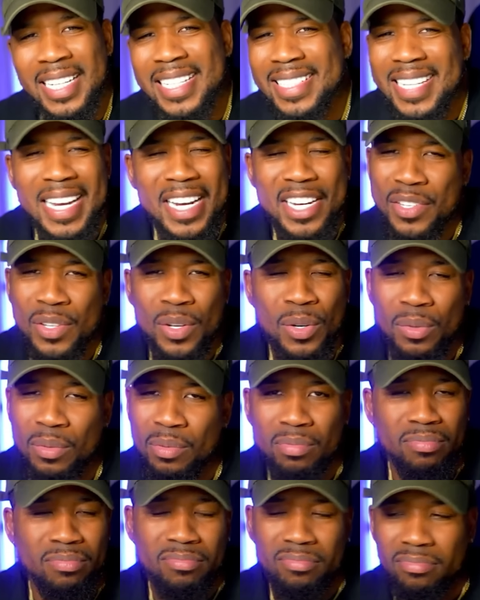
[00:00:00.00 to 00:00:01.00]
It takes
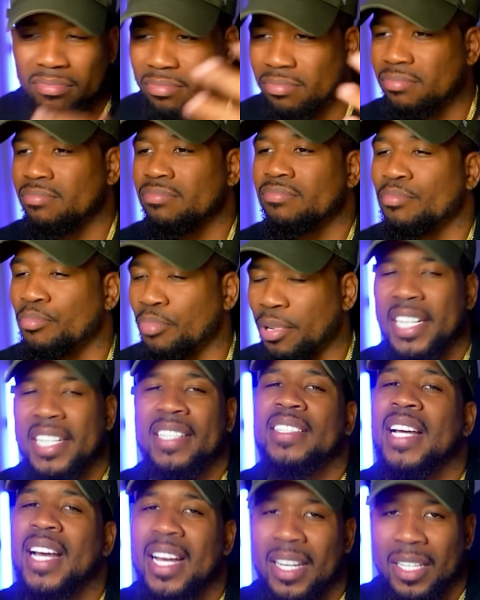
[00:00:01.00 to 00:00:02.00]
no
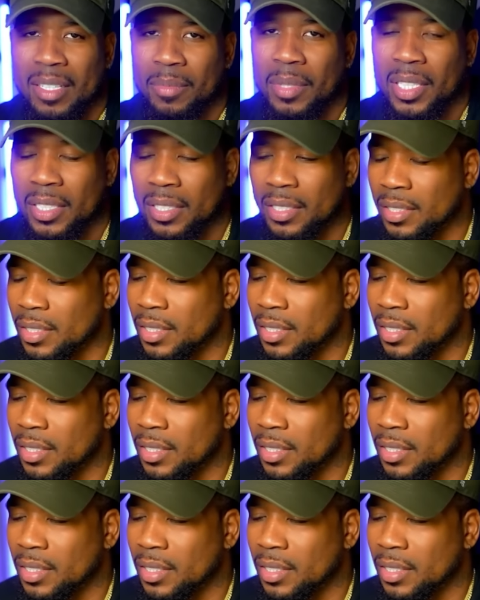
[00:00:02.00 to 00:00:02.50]
breaking down, bro. You